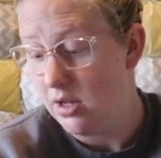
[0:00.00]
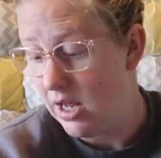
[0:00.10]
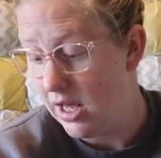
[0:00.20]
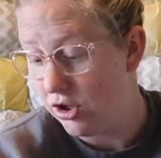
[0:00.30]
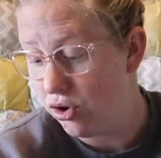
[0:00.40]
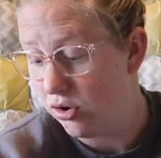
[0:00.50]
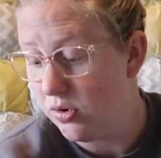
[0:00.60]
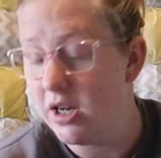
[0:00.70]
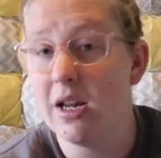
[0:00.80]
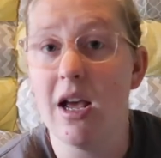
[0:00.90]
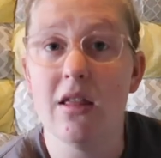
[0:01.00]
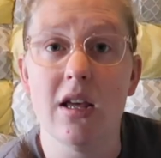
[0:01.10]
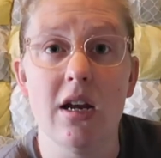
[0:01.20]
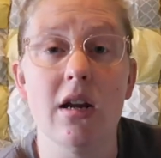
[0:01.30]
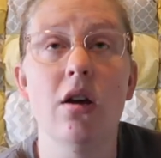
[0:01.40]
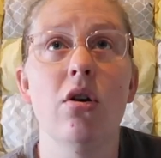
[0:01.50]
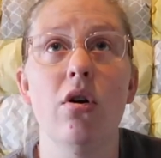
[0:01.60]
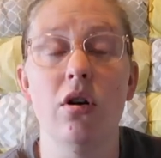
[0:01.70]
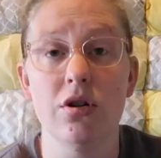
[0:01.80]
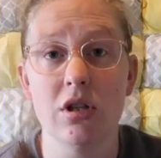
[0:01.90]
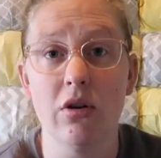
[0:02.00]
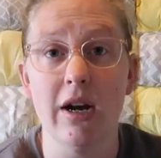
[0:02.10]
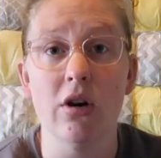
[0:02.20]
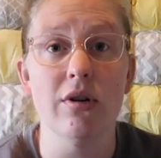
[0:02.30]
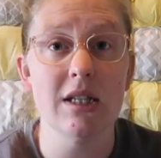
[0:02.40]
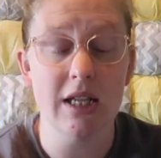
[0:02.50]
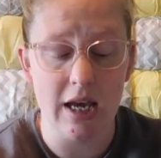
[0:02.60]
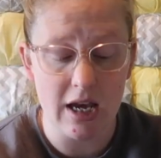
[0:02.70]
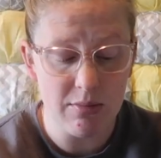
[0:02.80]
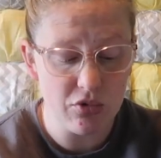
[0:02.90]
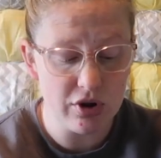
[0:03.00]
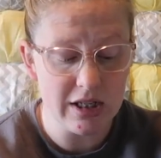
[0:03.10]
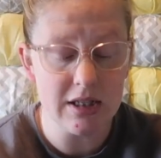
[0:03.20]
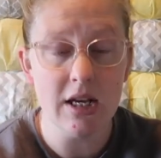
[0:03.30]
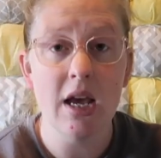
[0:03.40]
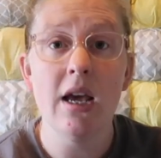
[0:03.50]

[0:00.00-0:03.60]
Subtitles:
an extra one. And then also I always get hemorrhoids,